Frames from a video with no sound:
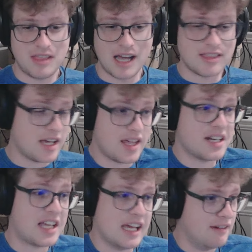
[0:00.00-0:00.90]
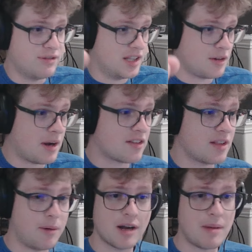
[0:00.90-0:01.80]
that they then give the rest
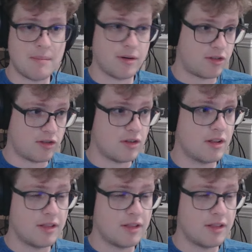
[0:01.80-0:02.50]
of the party members.